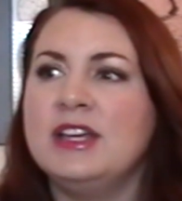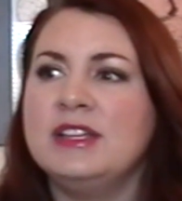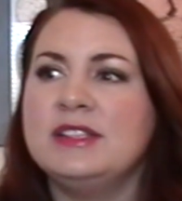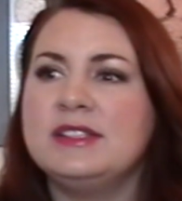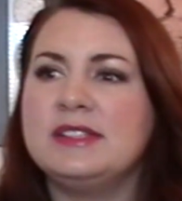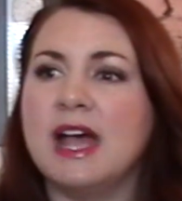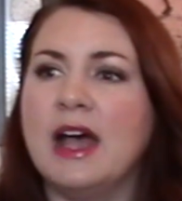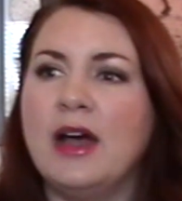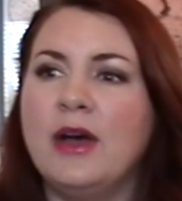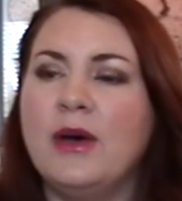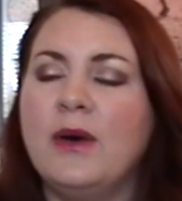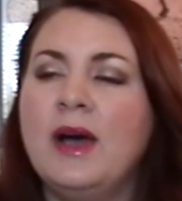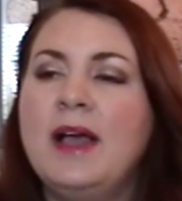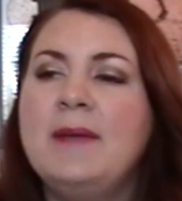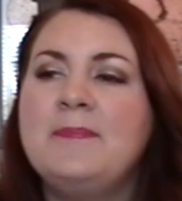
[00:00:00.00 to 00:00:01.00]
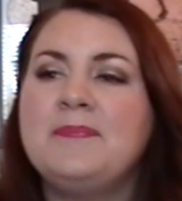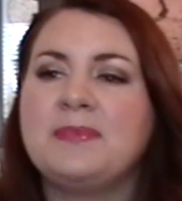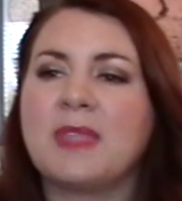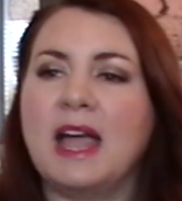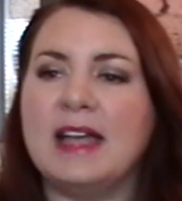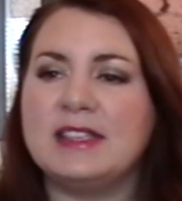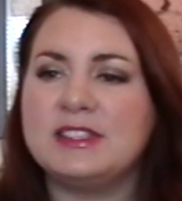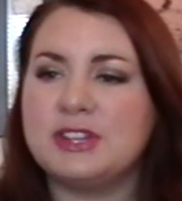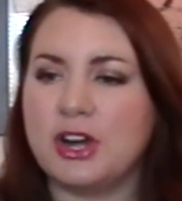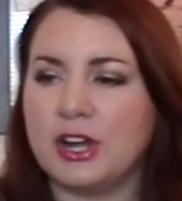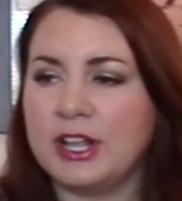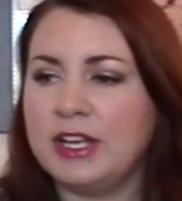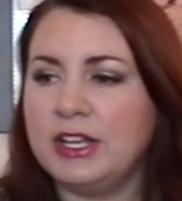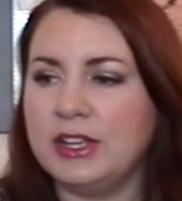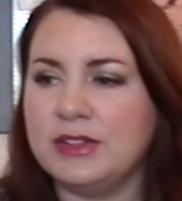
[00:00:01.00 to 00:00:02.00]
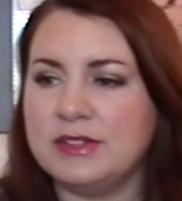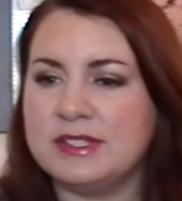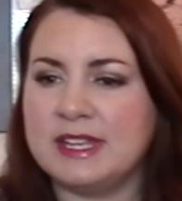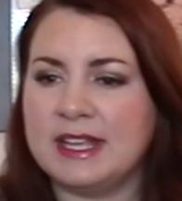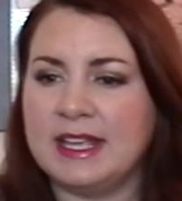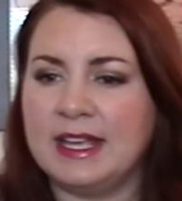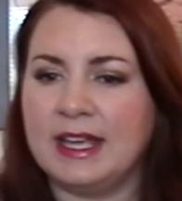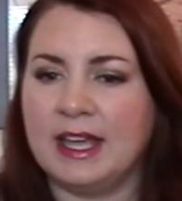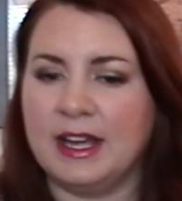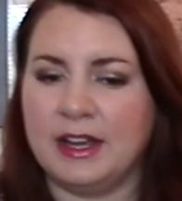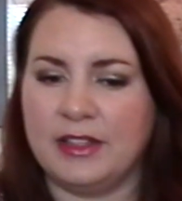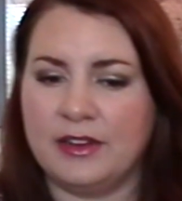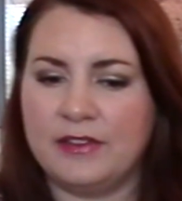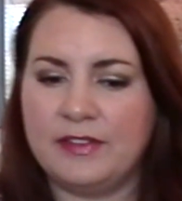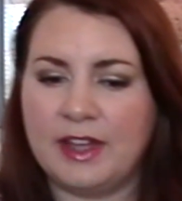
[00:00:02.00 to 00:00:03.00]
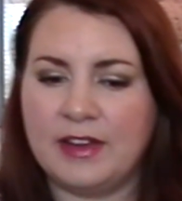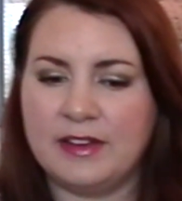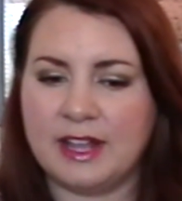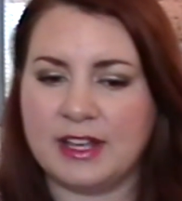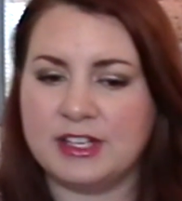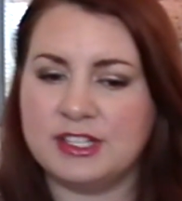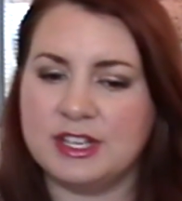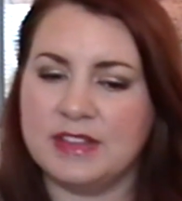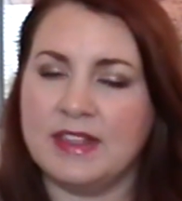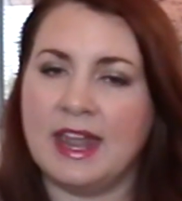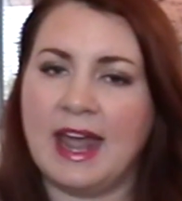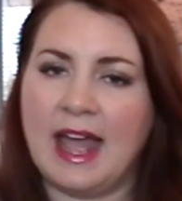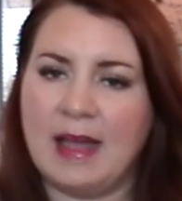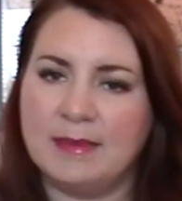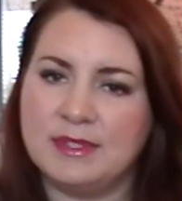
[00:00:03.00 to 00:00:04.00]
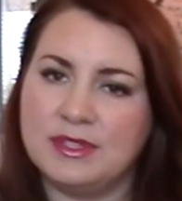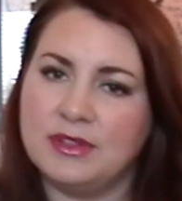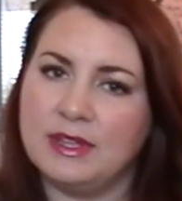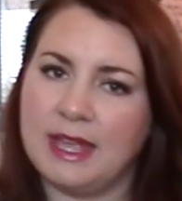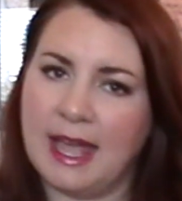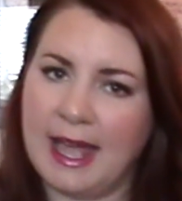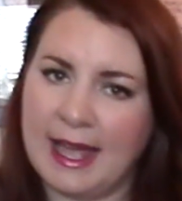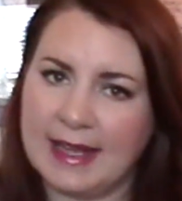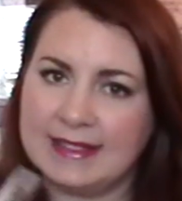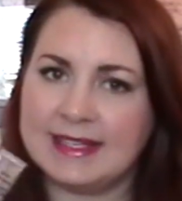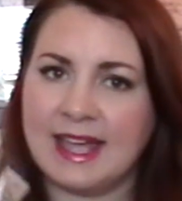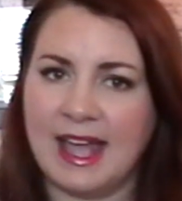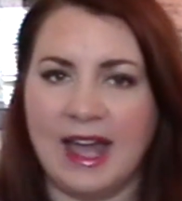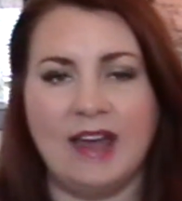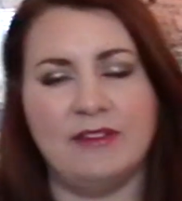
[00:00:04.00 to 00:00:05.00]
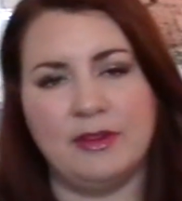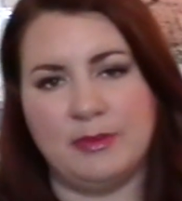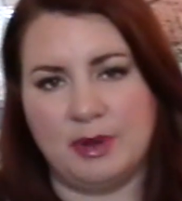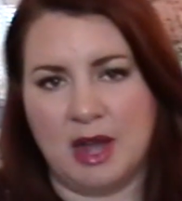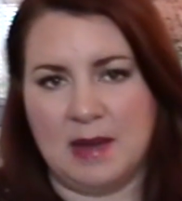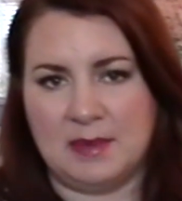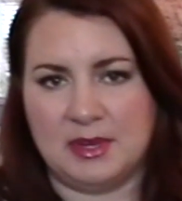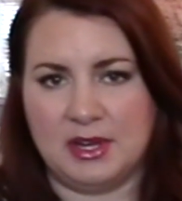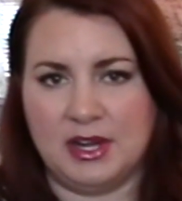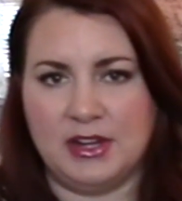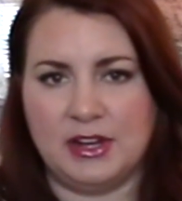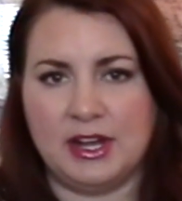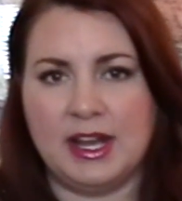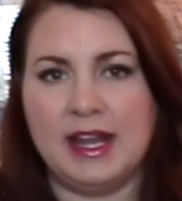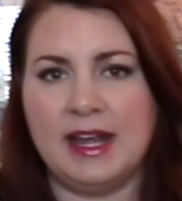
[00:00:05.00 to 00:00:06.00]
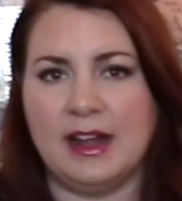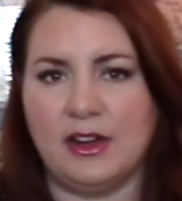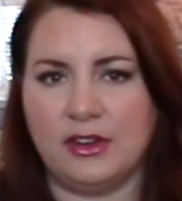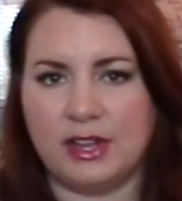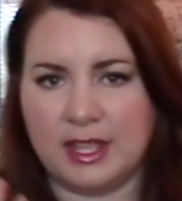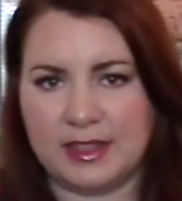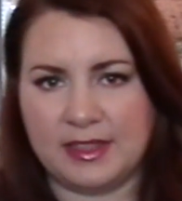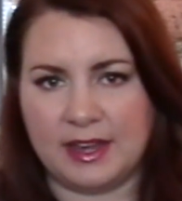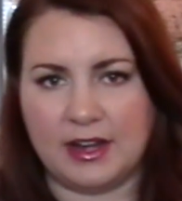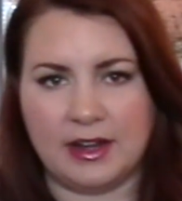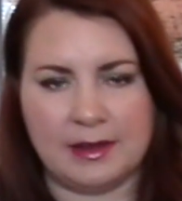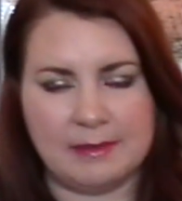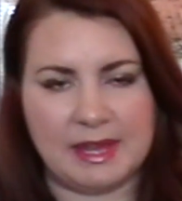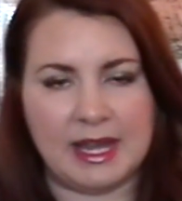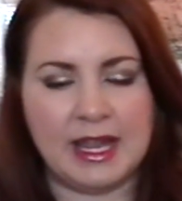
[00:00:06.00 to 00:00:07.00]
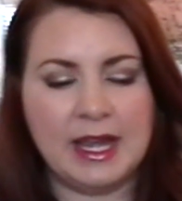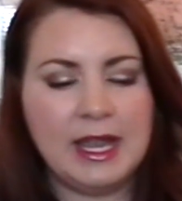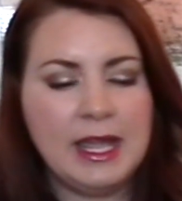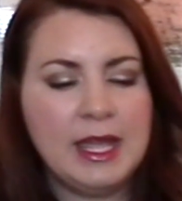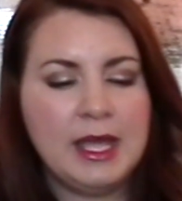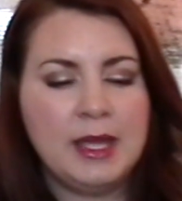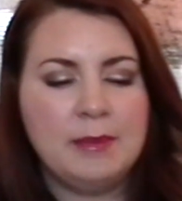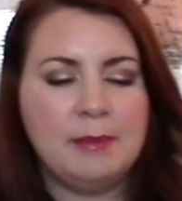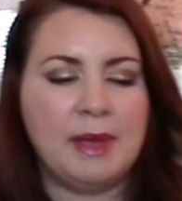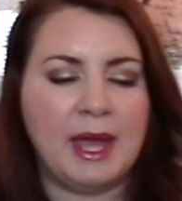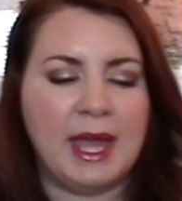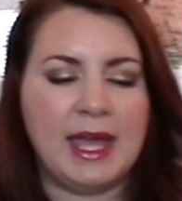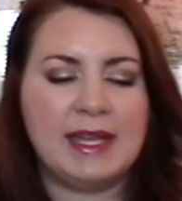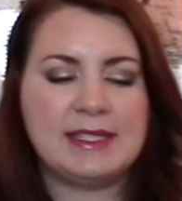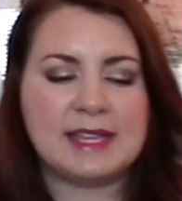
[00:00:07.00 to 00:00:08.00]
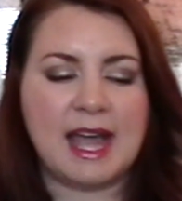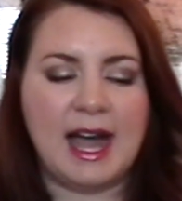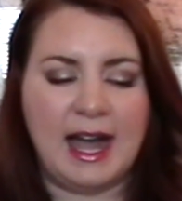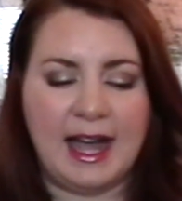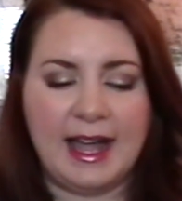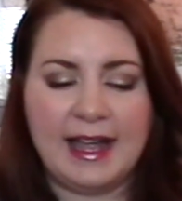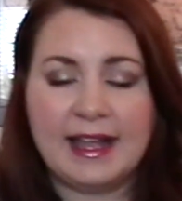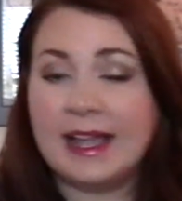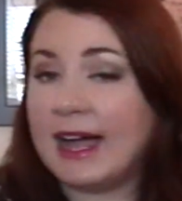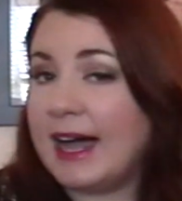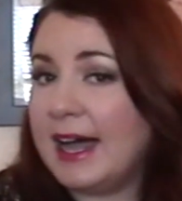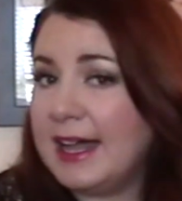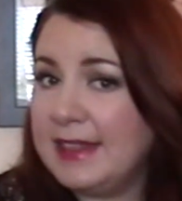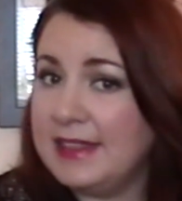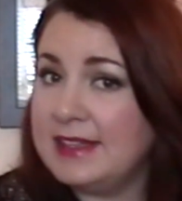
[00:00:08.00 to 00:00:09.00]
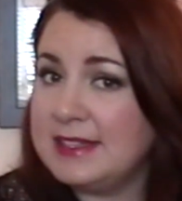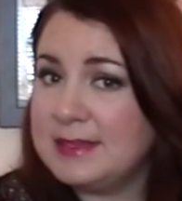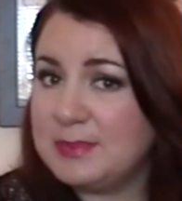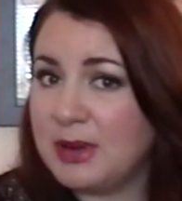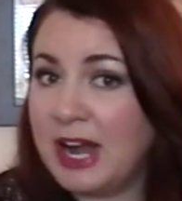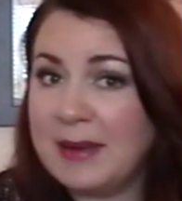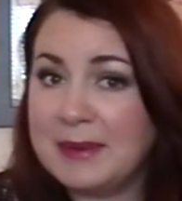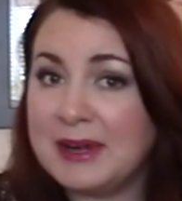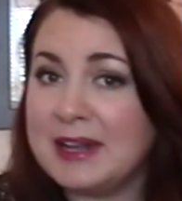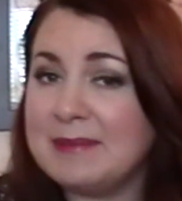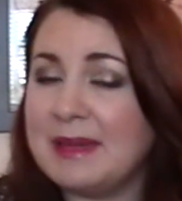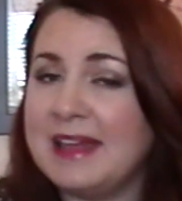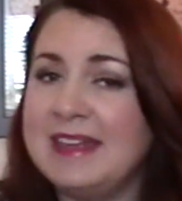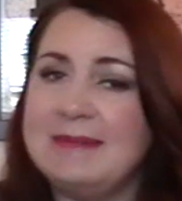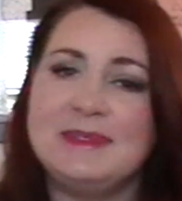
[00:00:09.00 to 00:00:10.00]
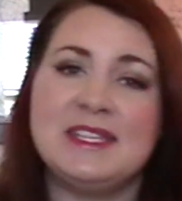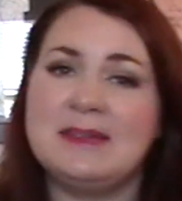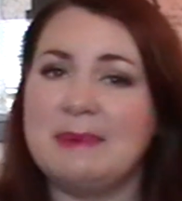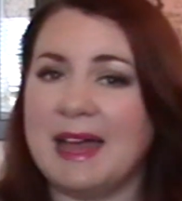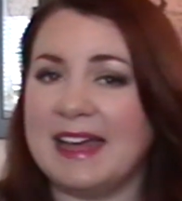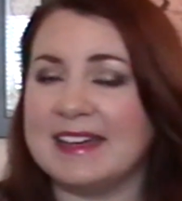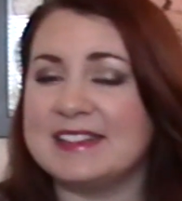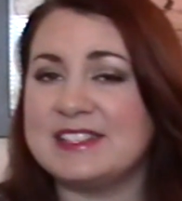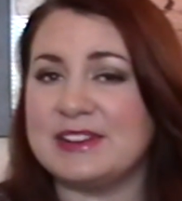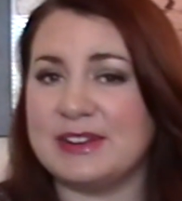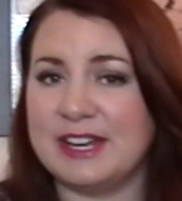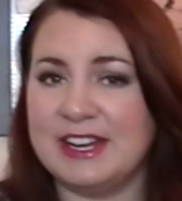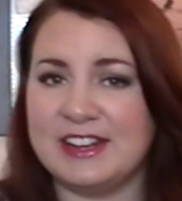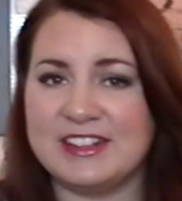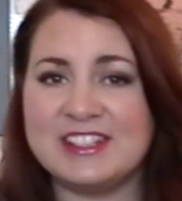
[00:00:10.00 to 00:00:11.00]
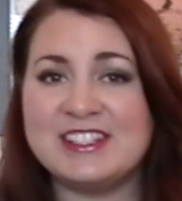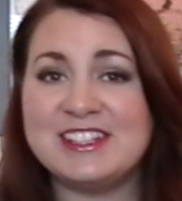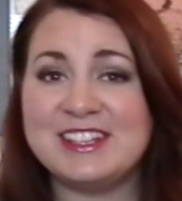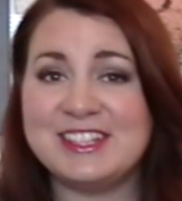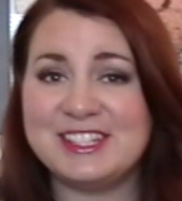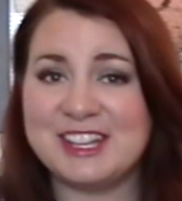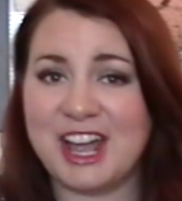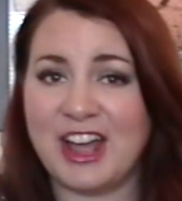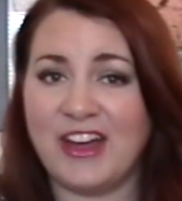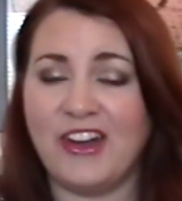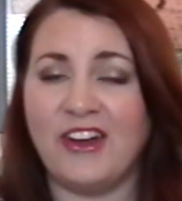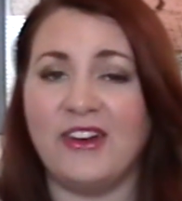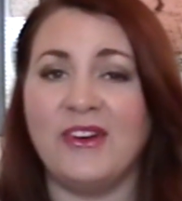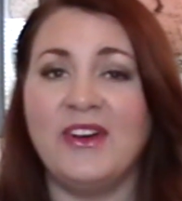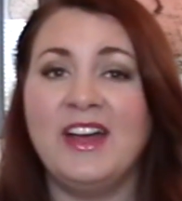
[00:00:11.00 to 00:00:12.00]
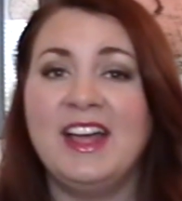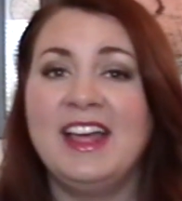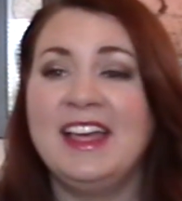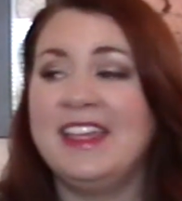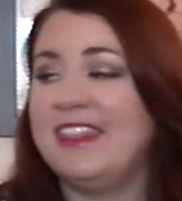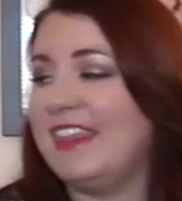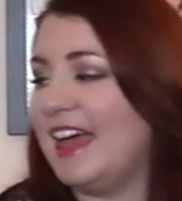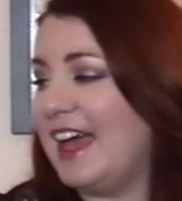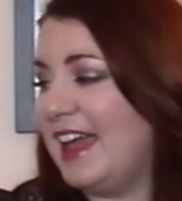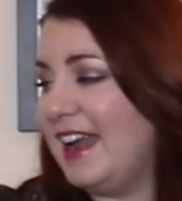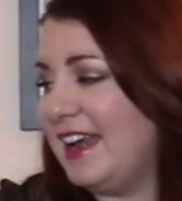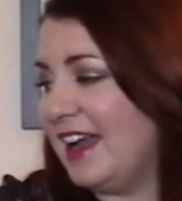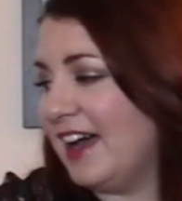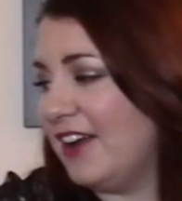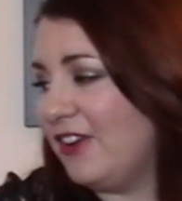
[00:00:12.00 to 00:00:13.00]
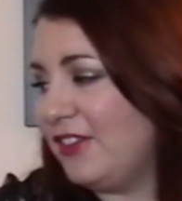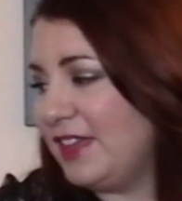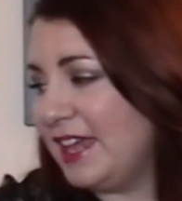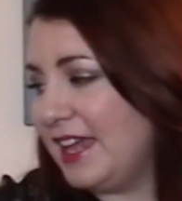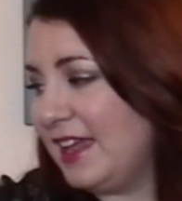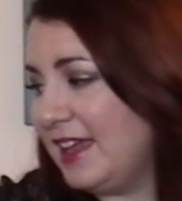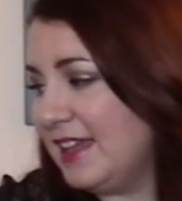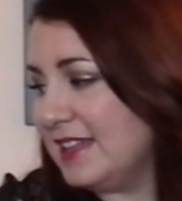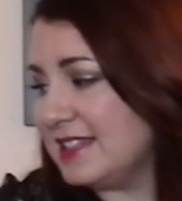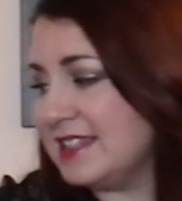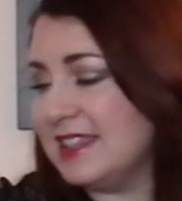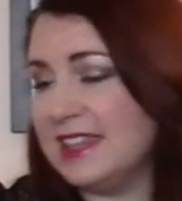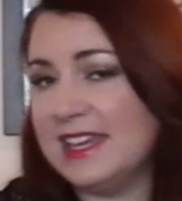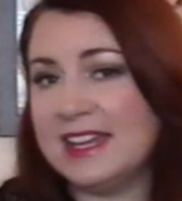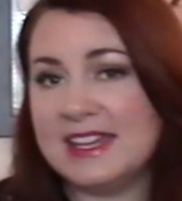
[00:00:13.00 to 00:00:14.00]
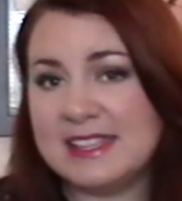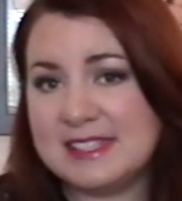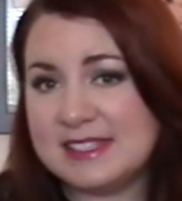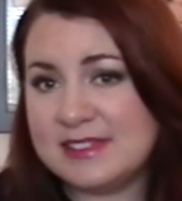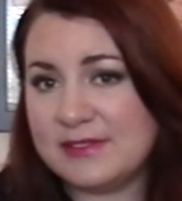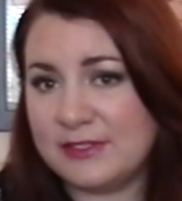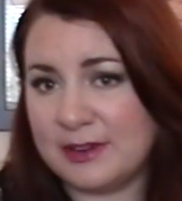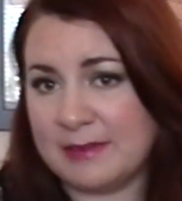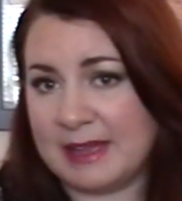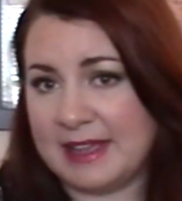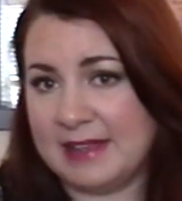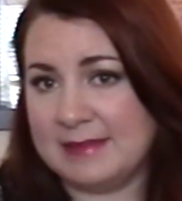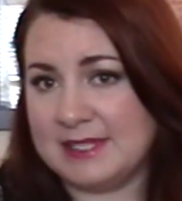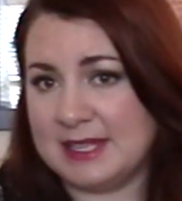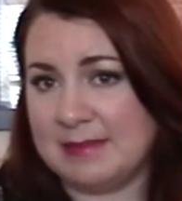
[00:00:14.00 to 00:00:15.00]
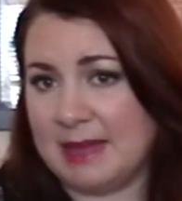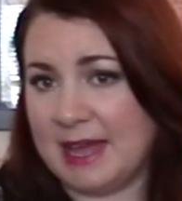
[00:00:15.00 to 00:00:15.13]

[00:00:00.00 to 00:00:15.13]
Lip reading: so I started using another foundation that absolutely had to have a primer under it, and I'll get there in a minute. But I got this primer in my Ipsy bag, so here's to show that not only is this from my Ipsy